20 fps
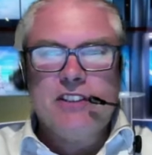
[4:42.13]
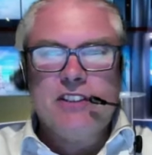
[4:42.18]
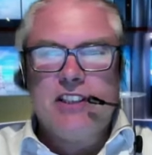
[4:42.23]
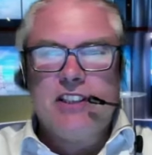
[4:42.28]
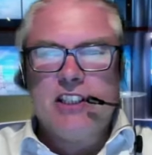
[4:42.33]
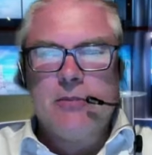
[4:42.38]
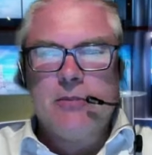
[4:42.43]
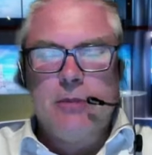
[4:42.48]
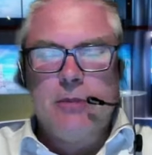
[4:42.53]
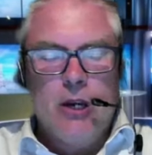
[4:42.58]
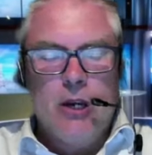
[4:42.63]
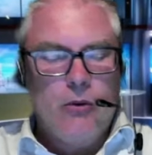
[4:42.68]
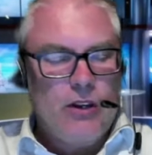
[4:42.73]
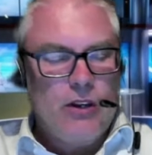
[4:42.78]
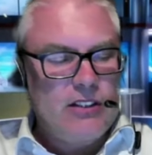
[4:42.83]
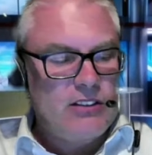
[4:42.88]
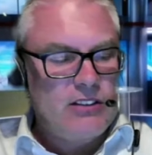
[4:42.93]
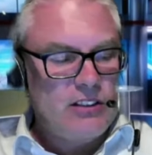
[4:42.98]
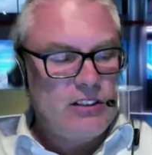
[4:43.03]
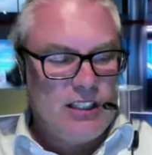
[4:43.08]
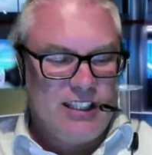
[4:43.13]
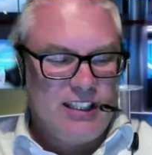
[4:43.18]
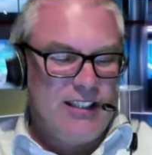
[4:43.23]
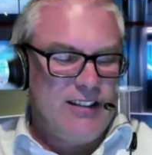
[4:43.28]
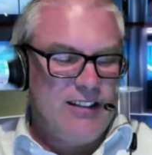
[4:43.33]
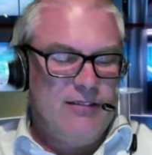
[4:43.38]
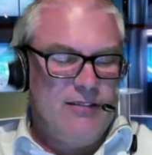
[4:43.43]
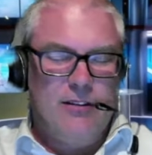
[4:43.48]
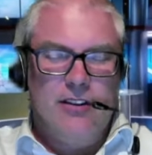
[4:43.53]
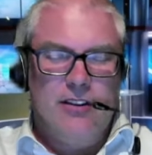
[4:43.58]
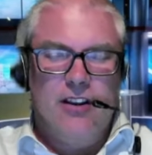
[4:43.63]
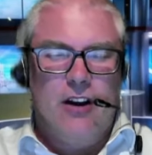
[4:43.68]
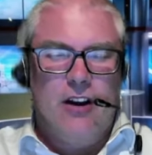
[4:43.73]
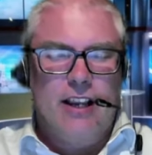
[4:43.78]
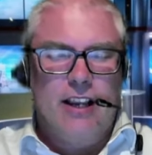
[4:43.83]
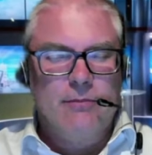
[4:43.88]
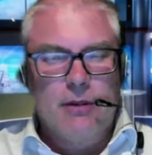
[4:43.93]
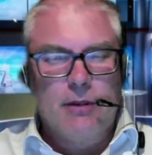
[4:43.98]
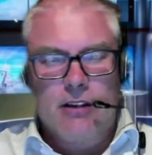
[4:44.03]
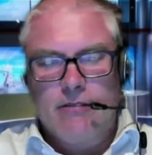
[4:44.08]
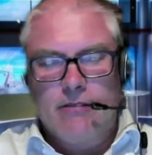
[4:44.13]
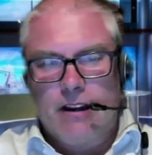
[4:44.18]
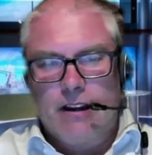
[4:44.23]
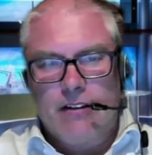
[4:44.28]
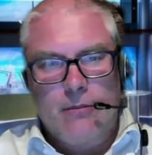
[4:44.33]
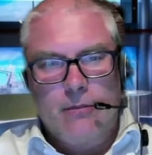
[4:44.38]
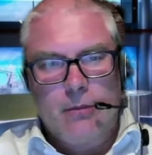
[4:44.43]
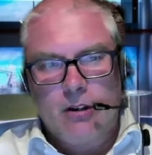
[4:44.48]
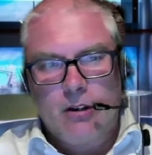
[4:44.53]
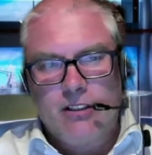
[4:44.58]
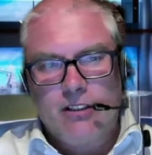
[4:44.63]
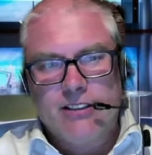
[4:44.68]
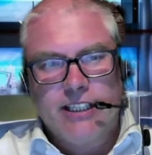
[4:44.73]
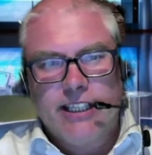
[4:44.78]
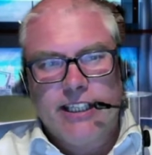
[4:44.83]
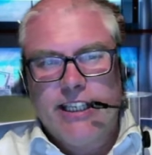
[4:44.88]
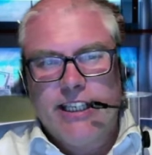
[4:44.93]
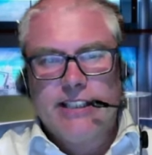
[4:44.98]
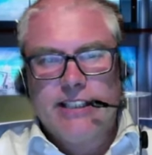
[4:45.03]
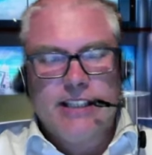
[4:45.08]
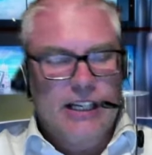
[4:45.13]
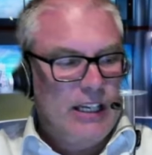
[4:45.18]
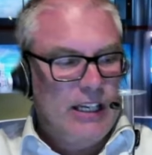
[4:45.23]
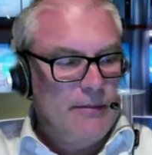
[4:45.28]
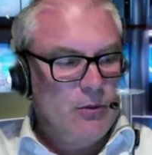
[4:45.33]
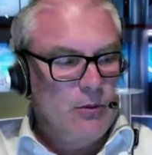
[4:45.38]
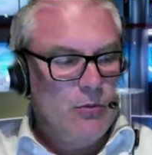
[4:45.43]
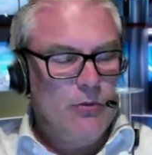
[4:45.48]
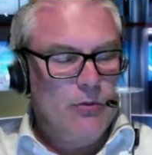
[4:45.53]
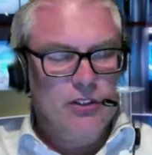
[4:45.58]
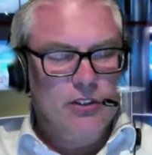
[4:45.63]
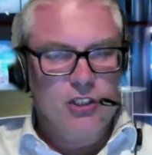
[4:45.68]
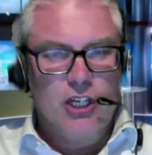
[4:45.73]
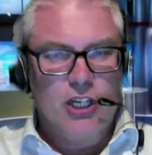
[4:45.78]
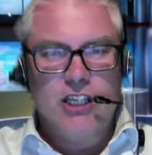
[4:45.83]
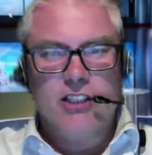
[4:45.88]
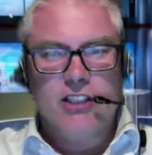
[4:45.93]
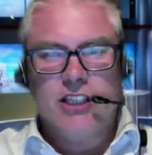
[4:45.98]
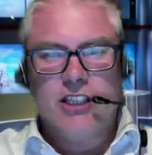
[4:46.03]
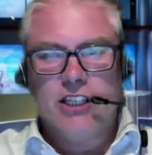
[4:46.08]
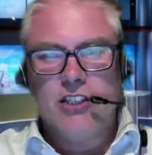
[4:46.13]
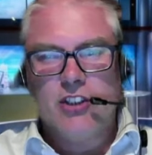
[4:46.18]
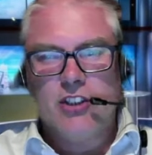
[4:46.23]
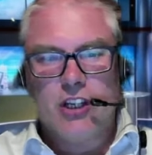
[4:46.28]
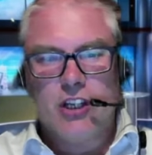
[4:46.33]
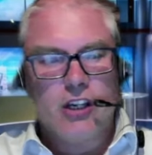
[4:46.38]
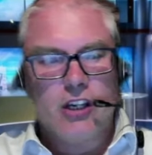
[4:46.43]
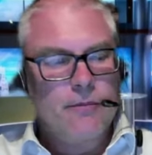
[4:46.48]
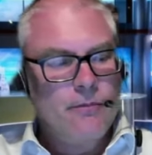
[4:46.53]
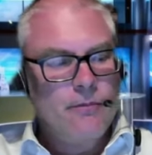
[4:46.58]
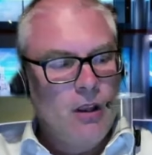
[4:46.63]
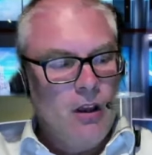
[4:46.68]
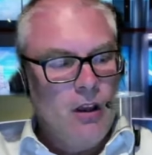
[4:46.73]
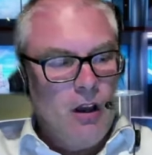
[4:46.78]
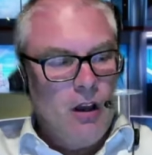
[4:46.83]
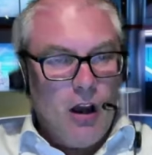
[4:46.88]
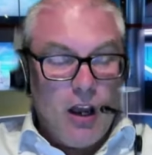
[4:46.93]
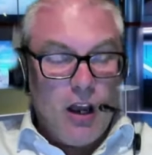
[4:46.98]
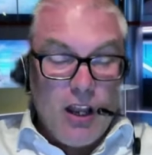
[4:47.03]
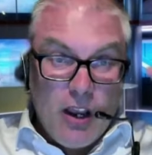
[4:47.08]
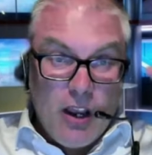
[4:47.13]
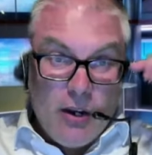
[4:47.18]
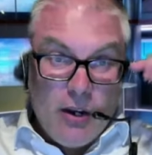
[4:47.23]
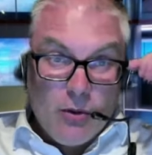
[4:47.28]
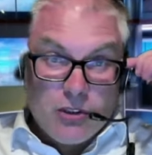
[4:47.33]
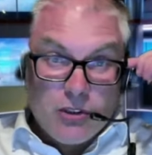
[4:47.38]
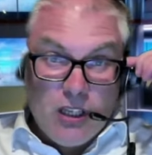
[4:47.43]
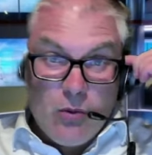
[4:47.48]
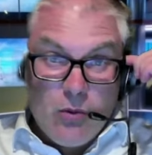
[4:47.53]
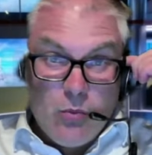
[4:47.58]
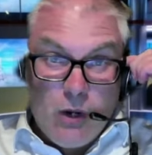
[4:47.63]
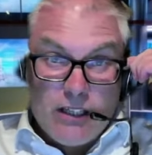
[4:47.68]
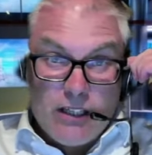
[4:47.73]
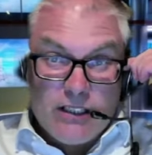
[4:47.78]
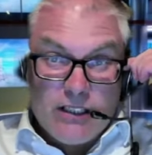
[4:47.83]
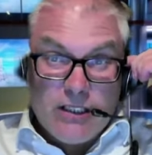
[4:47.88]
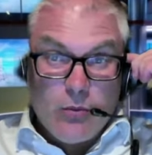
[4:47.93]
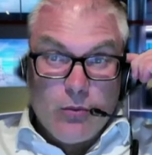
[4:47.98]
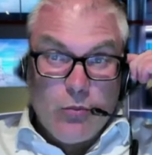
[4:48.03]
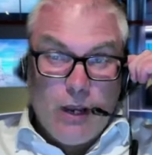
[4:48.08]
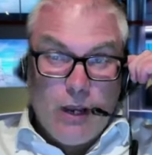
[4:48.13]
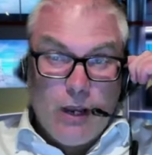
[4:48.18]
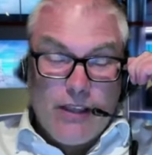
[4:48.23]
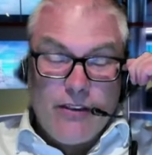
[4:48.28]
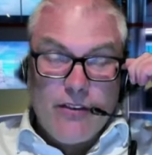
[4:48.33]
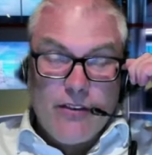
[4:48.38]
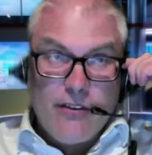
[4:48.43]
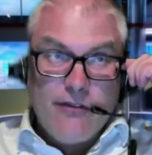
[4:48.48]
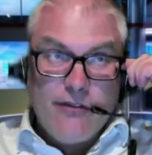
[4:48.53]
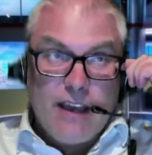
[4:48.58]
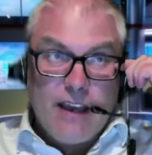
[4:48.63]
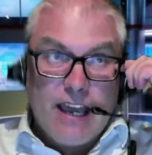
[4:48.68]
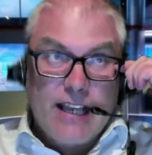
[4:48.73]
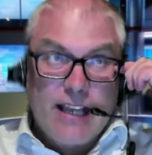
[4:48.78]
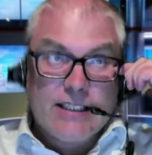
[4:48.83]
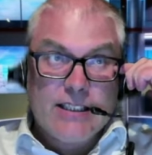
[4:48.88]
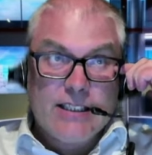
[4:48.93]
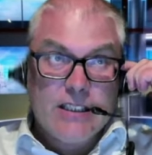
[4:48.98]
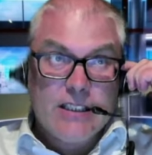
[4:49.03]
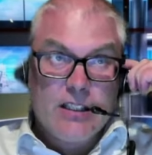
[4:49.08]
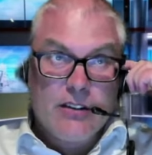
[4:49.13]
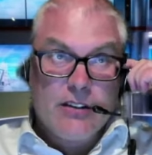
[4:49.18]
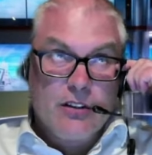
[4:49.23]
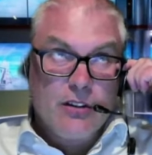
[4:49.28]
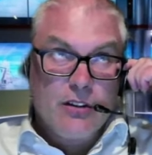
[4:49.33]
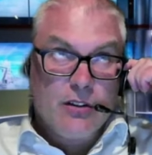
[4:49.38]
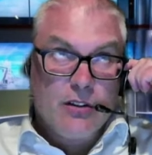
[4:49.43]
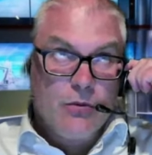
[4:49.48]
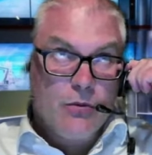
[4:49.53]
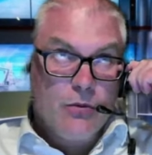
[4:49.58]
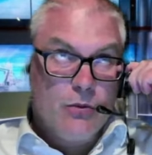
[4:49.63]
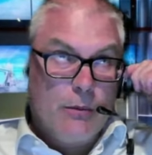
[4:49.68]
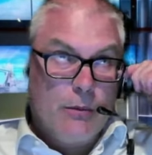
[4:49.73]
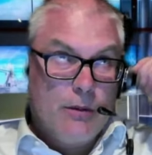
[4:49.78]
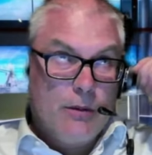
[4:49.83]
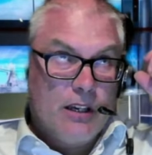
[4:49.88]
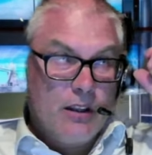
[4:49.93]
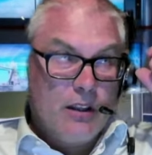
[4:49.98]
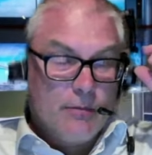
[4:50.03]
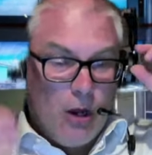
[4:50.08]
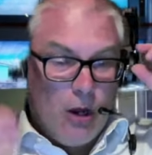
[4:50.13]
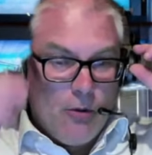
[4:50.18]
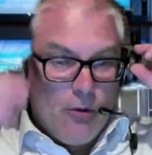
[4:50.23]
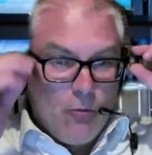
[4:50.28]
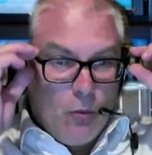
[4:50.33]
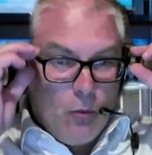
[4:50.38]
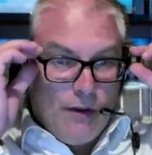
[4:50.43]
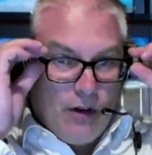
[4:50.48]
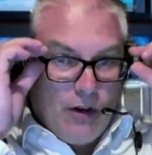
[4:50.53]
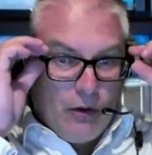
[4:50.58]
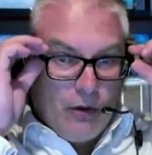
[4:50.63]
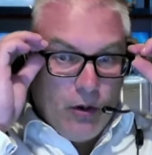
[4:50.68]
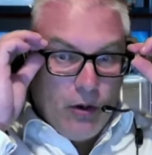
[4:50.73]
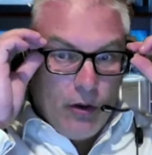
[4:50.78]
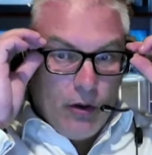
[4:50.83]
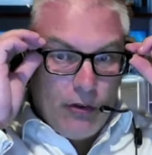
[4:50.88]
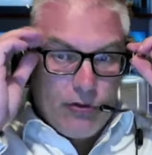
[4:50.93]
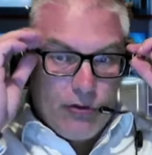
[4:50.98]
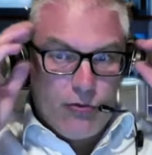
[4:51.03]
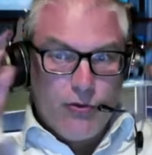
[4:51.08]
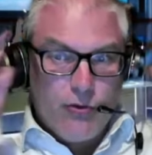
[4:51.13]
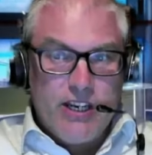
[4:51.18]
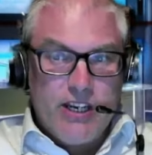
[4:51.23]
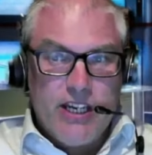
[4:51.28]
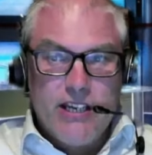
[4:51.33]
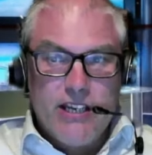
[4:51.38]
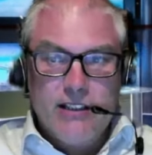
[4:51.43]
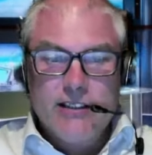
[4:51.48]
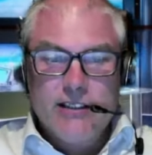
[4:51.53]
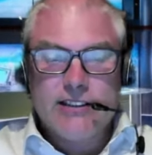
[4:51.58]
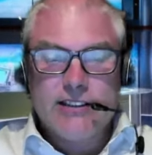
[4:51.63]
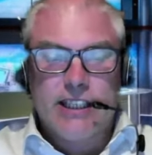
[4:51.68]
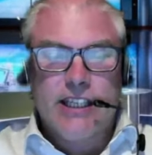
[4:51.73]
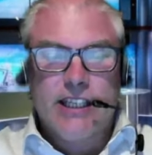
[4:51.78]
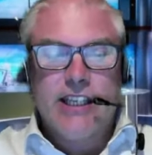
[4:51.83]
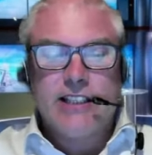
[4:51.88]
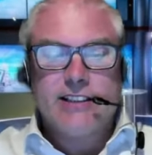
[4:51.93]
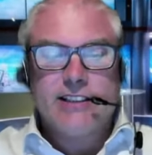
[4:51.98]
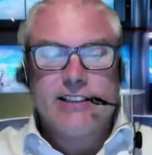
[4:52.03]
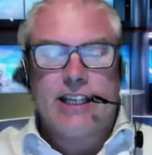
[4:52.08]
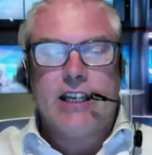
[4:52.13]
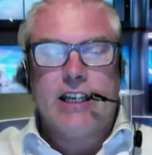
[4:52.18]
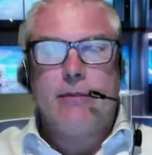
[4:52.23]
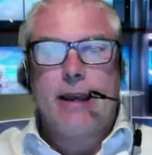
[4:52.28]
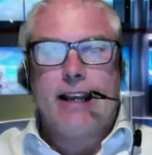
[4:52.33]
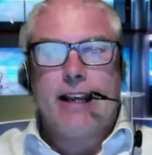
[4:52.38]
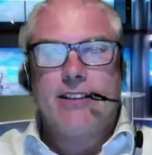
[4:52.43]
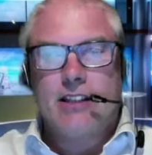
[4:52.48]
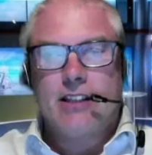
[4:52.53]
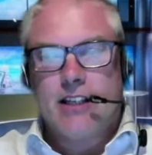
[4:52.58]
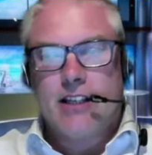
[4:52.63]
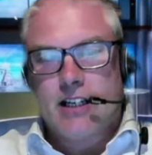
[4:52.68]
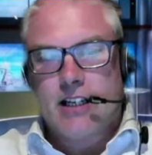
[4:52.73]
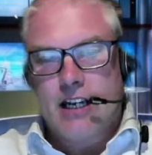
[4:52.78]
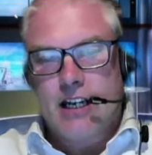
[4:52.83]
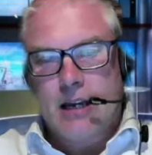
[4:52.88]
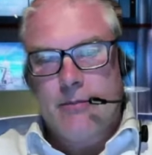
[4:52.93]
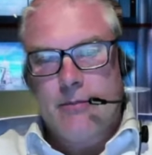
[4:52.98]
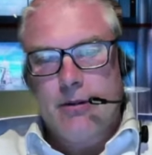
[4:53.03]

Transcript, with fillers: experience, the guy's been around the block, seen it, done it, bought the cheap T-shirt. And I also wonder whether the fact that, I mean, at the moment, we've only got 3 senior centre-backs at the club,